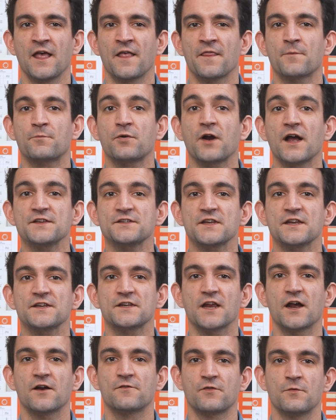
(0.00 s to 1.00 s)
The process
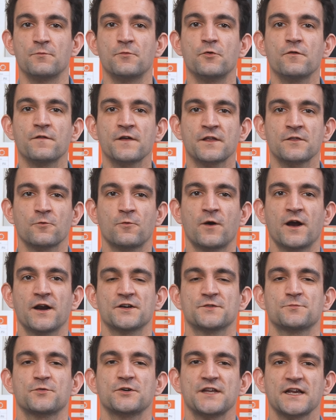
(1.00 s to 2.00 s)
of removing the
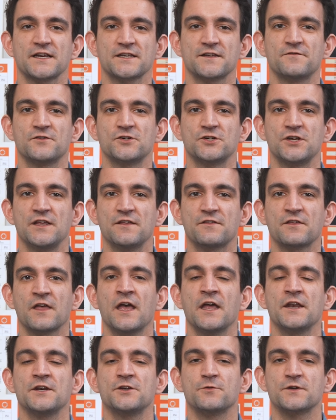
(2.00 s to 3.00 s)
wire's protective sheath
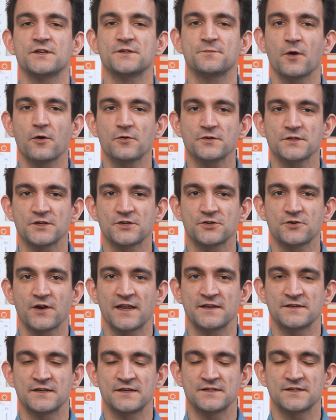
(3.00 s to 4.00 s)
to expose the
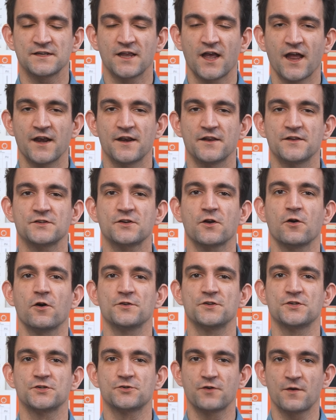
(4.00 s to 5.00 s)
strands inside is
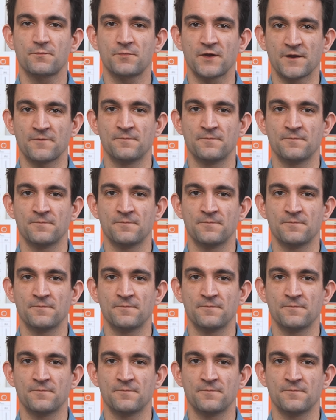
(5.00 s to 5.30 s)
called stripping.